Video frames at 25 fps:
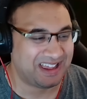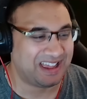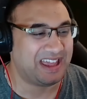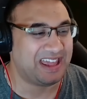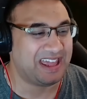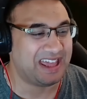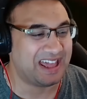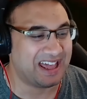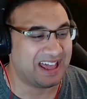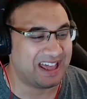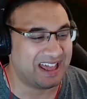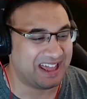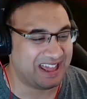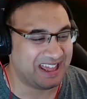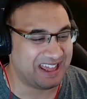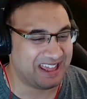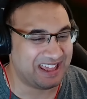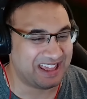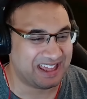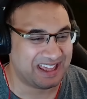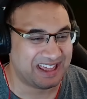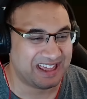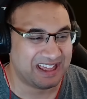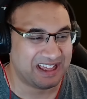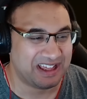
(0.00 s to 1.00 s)
Yay.
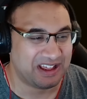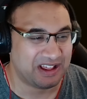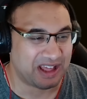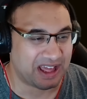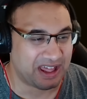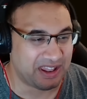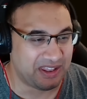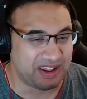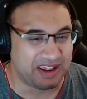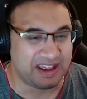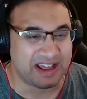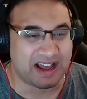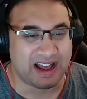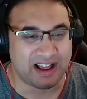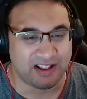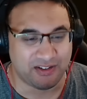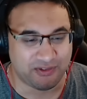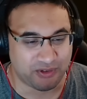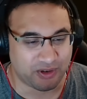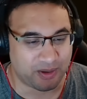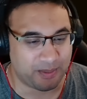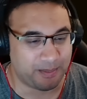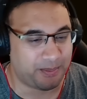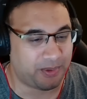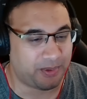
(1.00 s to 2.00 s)
And the guys
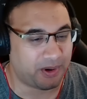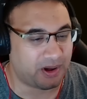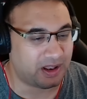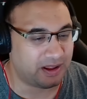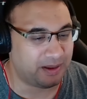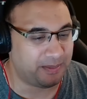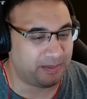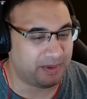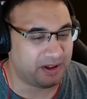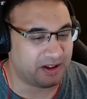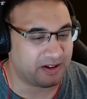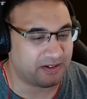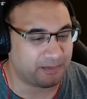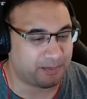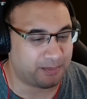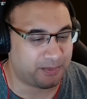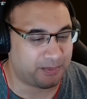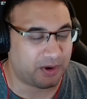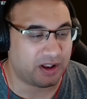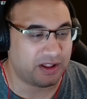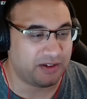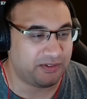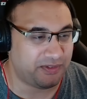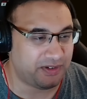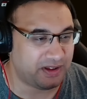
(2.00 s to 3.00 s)
from Polynia,
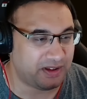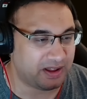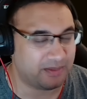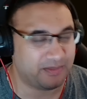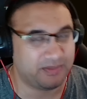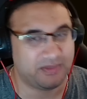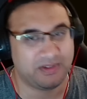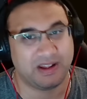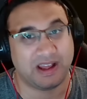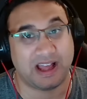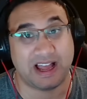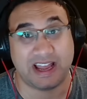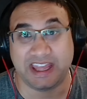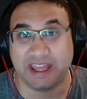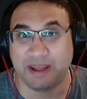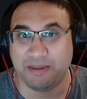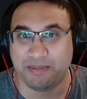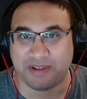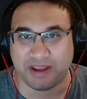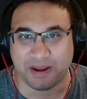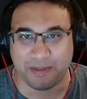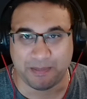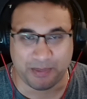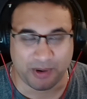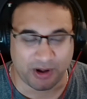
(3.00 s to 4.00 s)
Polyphia, I keep
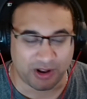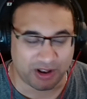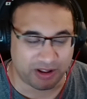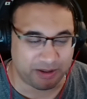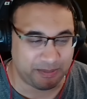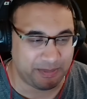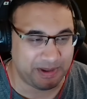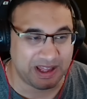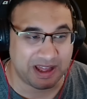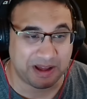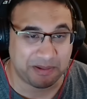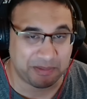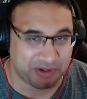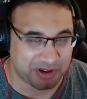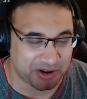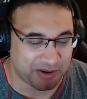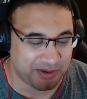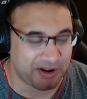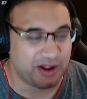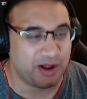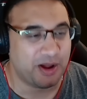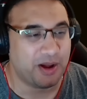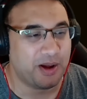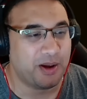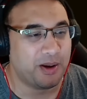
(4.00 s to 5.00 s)
saying Polymia, I'm
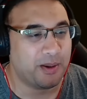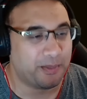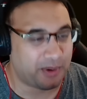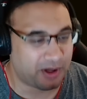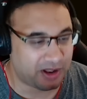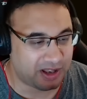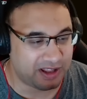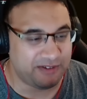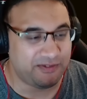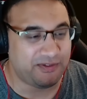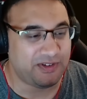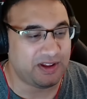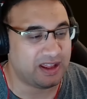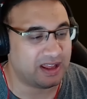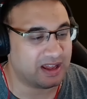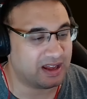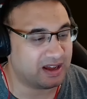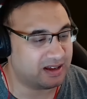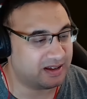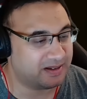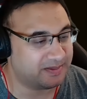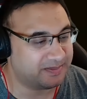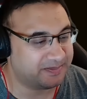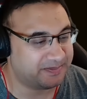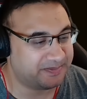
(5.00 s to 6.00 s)
sorry. Polyphia